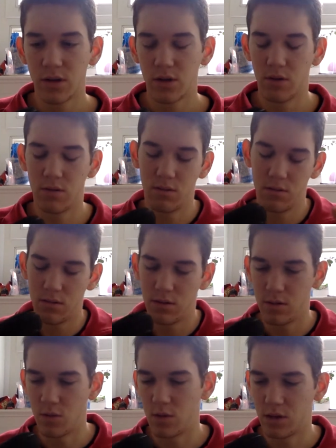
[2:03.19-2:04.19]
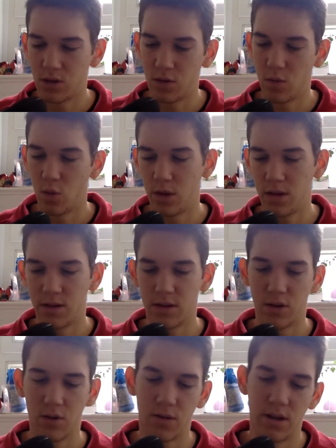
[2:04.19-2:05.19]
So with the
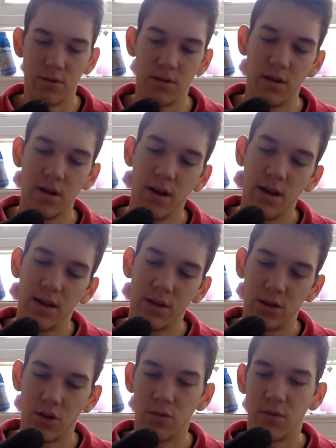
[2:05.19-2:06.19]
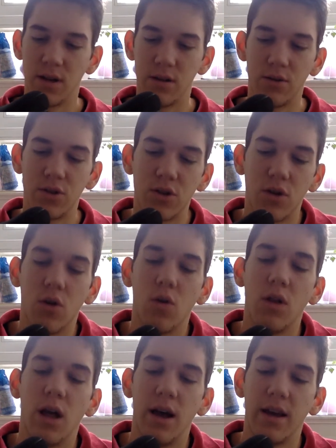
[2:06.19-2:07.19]
Soul Runner
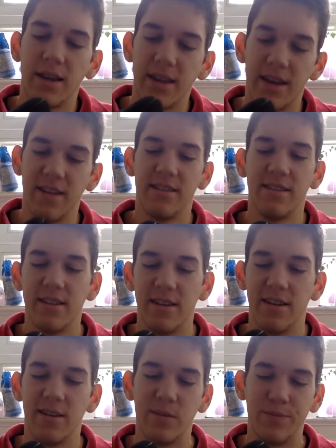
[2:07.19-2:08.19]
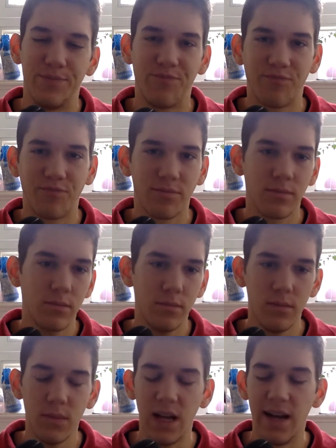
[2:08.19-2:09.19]
sole, I can
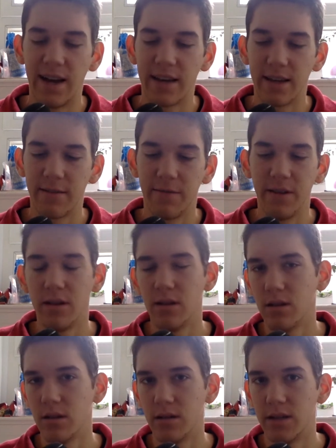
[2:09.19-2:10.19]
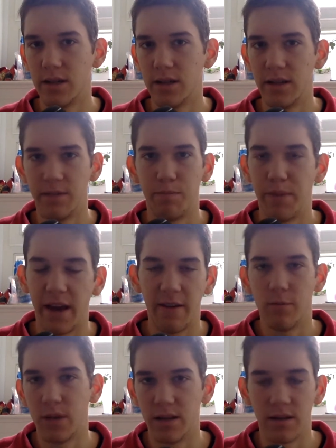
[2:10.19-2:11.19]
feel the
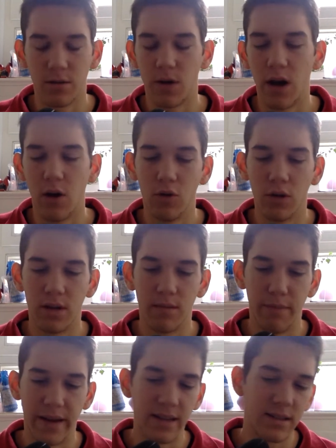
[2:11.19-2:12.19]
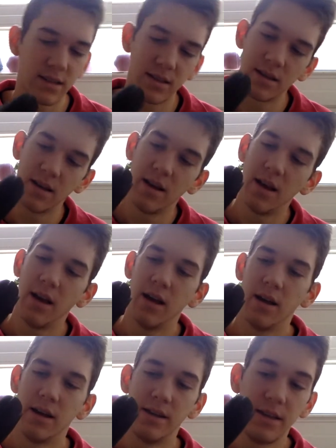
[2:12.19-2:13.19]
pavement, the ground best.
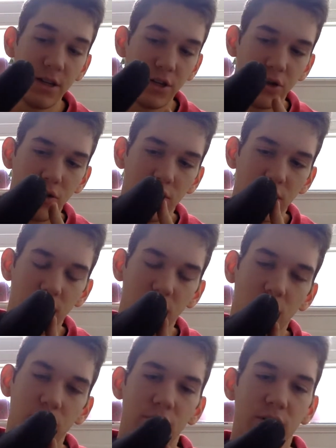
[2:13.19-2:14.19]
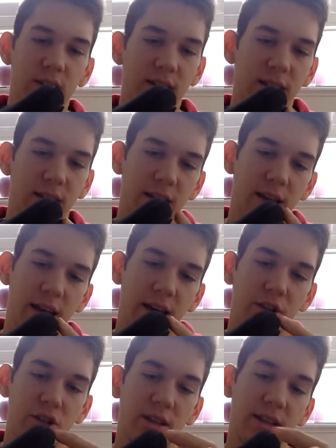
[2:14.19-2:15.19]
These shoes, in contrast,
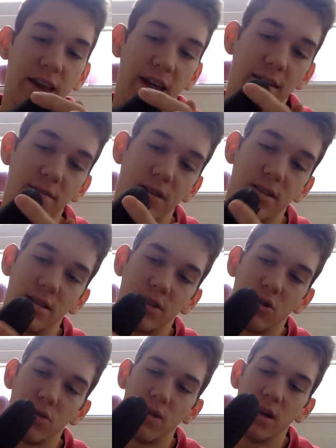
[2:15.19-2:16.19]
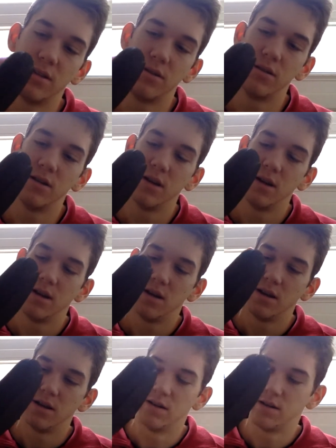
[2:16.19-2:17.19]
actually they have the Soul Runner,
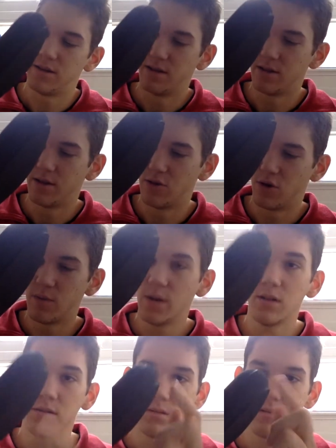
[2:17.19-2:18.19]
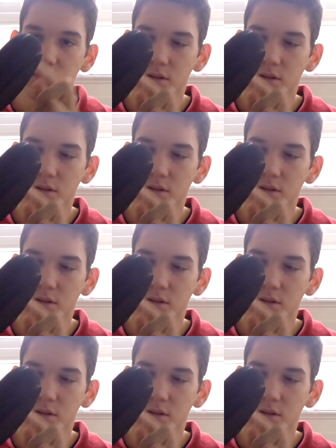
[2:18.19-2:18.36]
the normal